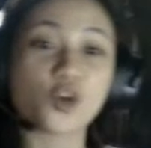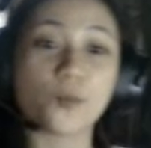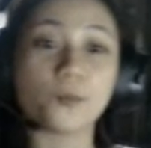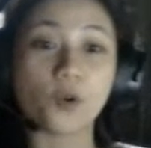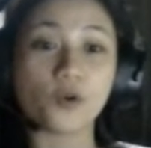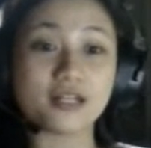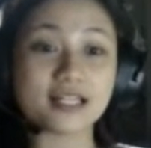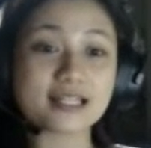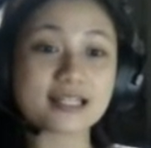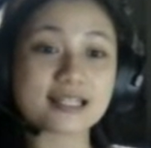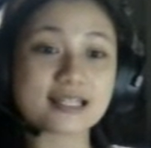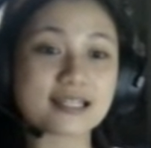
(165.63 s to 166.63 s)

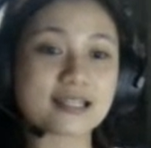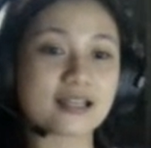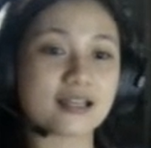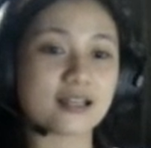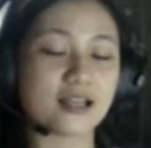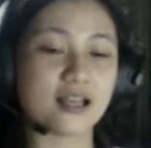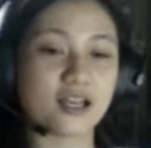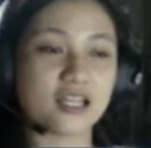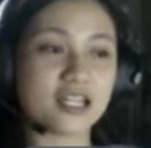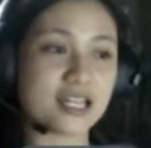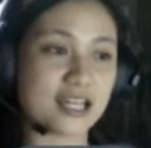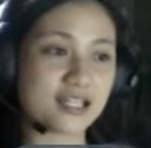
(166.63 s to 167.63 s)
components
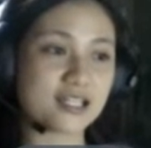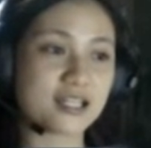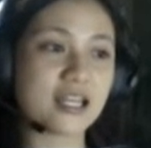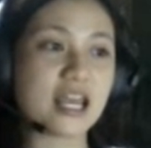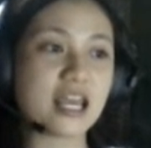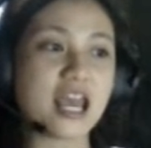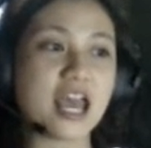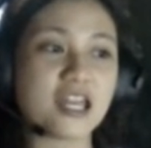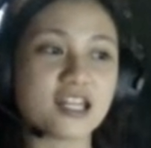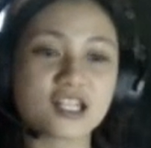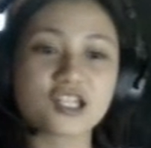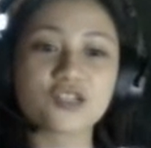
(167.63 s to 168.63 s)
in it,
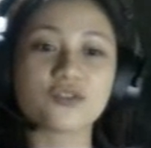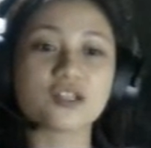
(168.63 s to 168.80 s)
and it is